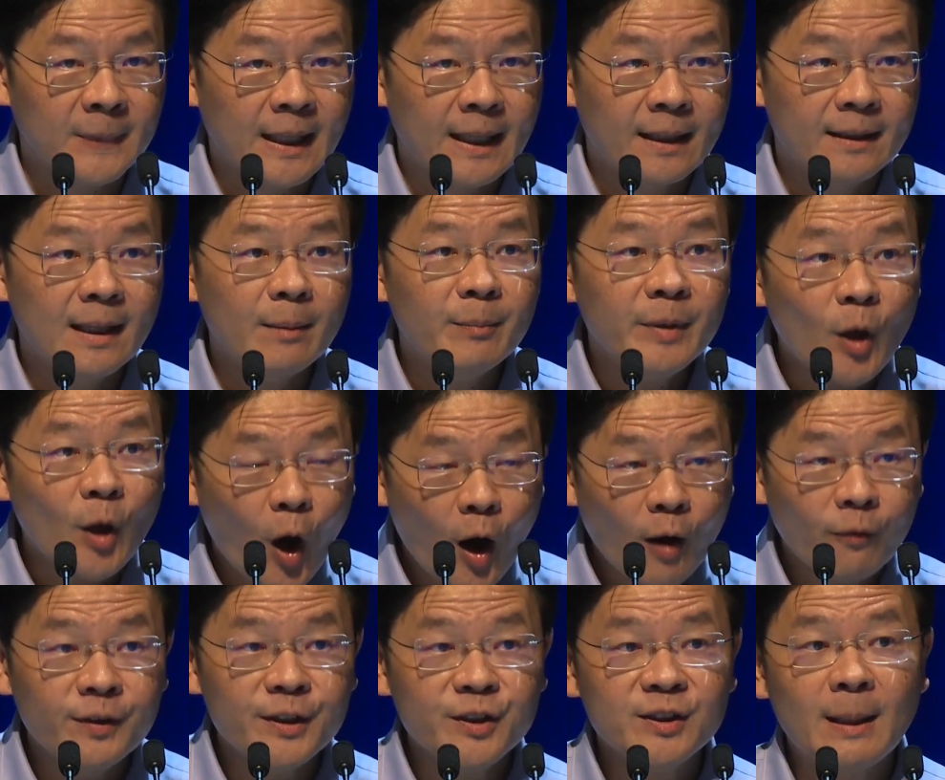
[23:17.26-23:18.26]
Let me
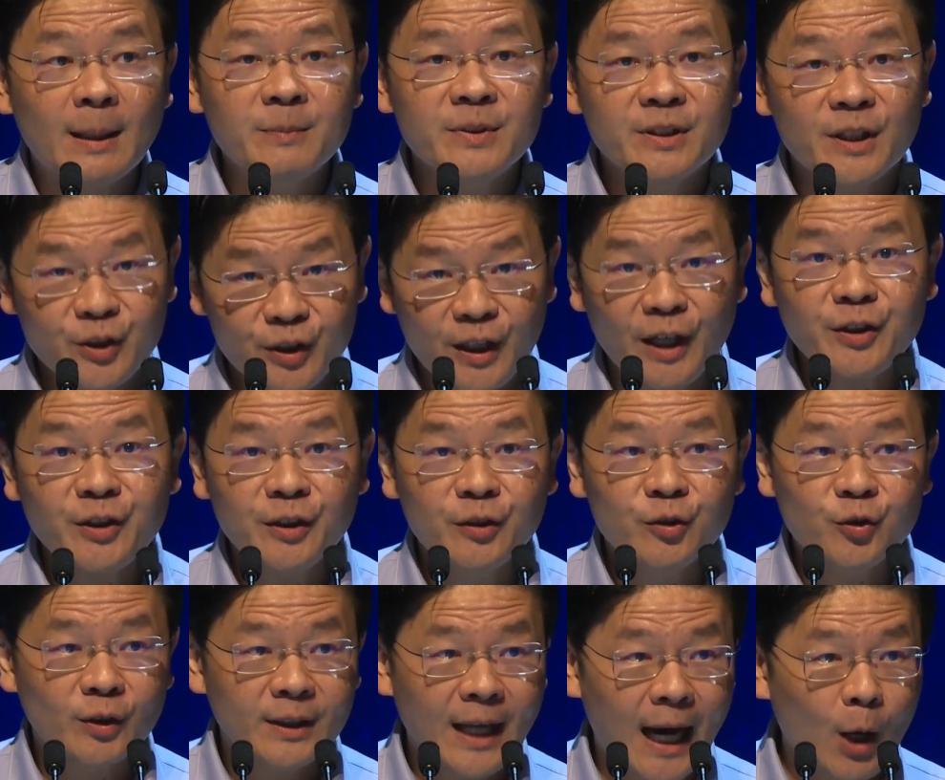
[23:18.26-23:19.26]
offer some suggestions
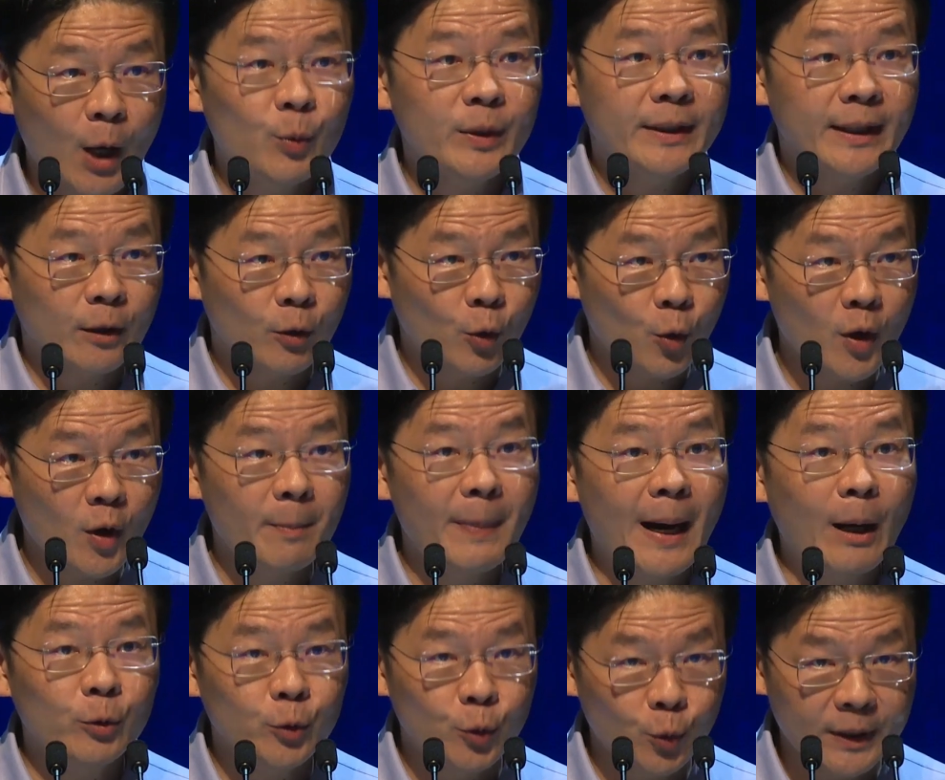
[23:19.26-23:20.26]
on how we can go
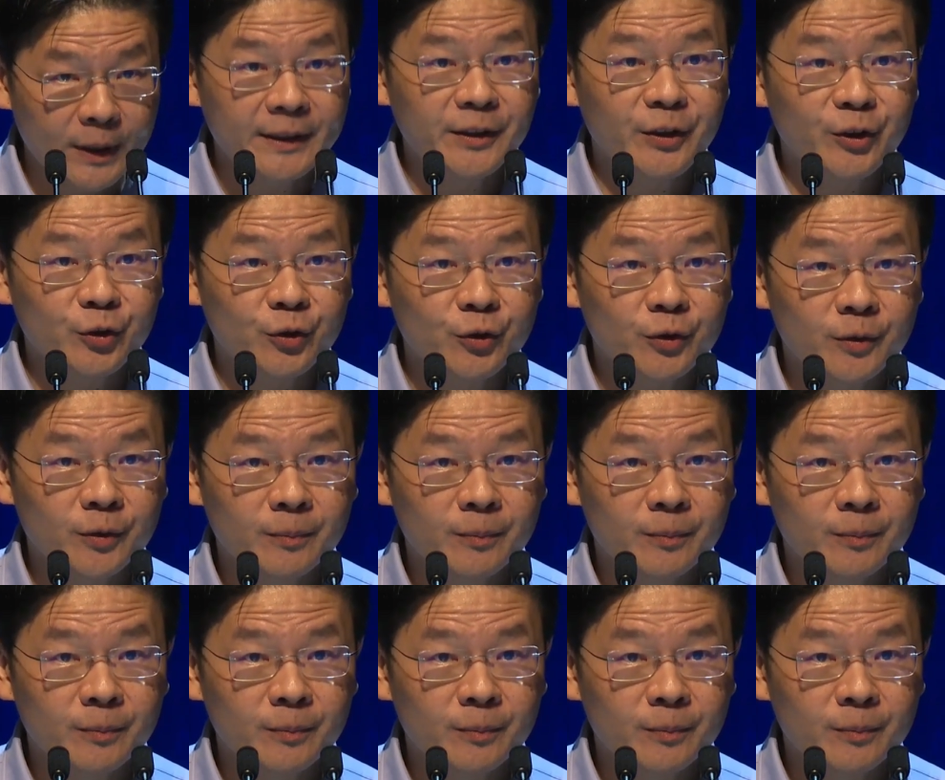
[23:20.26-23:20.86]
about doing this.